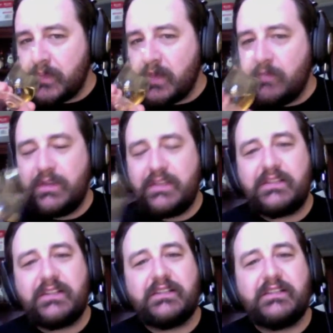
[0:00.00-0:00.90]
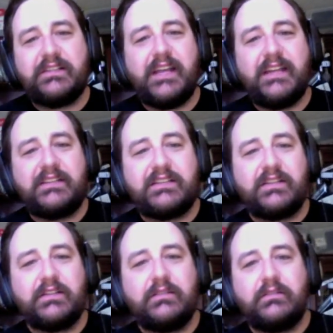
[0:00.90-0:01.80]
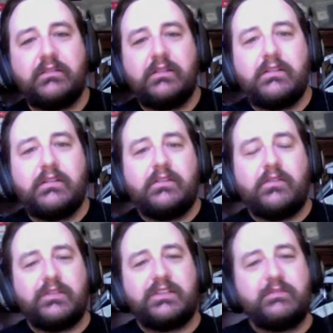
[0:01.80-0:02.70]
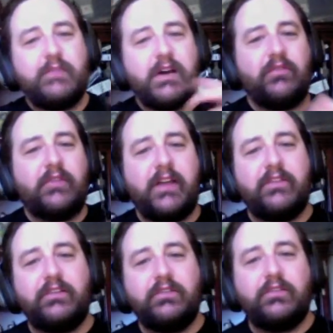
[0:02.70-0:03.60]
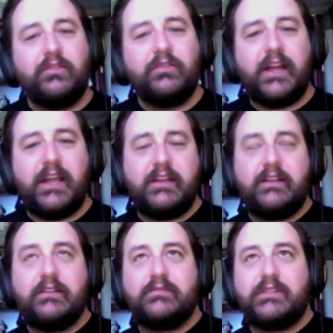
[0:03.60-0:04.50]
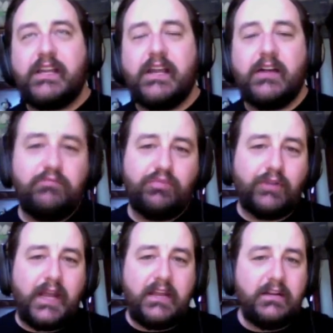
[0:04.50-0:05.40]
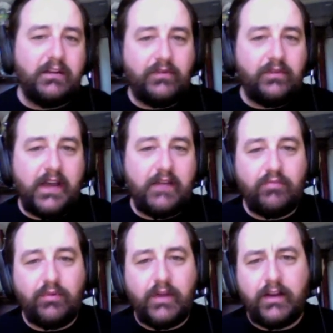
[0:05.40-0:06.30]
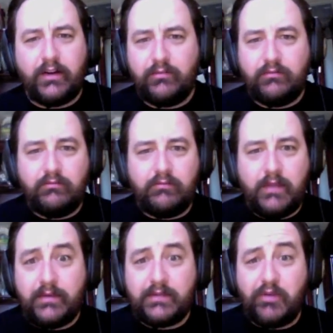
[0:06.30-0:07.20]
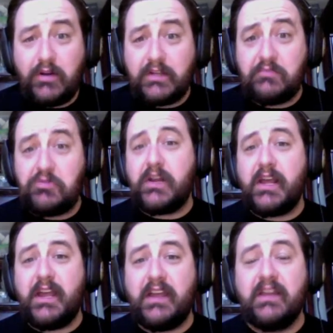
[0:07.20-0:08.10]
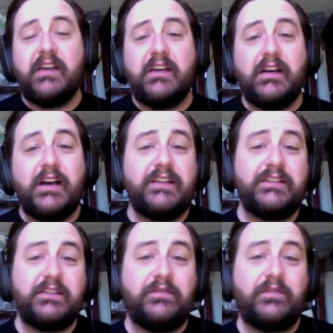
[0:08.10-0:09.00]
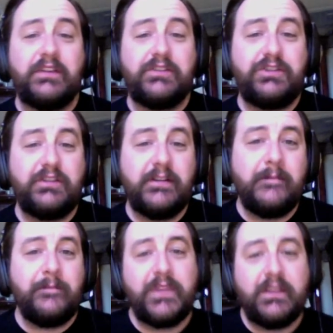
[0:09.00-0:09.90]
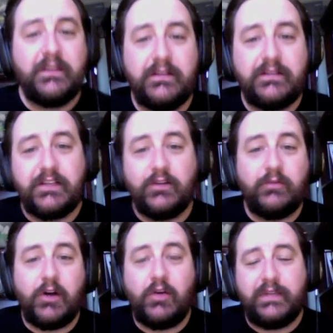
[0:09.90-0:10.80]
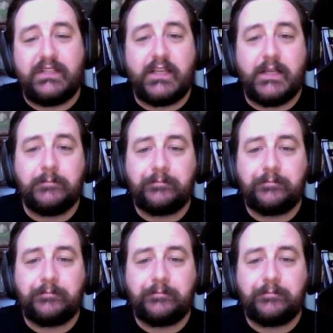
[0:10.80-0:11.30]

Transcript: this doesn't taste, or smell rather, like, say, a Bren. If you've had Bren, or maybe it's pronounced Brenet, it's a French single malt whiskey,